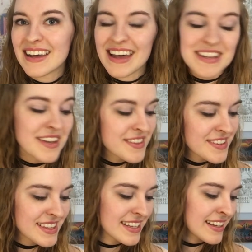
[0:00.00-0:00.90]
Another
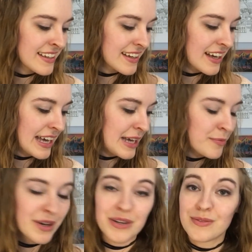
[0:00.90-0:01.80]
thing I
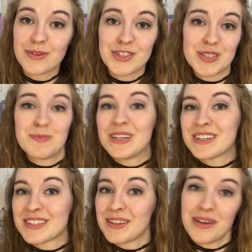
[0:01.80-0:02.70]
brought over just
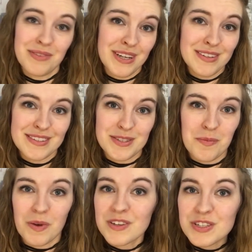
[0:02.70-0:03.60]
because I loved it so
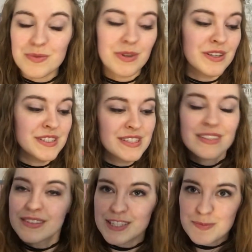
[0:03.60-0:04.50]
much was
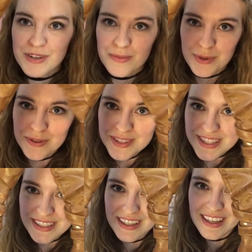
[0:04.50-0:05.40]
this pair of boots.